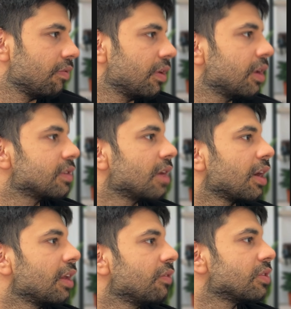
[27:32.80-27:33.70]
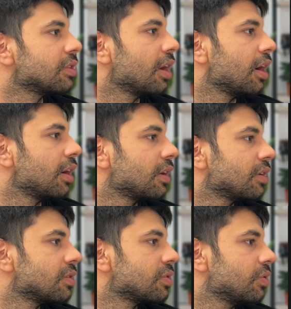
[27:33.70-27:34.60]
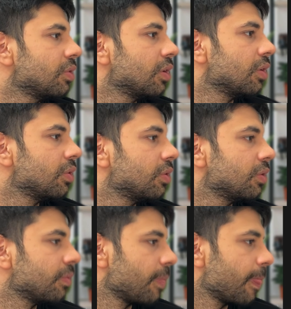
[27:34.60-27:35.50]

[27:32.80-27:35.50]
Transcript: Where exactly was that? Studio.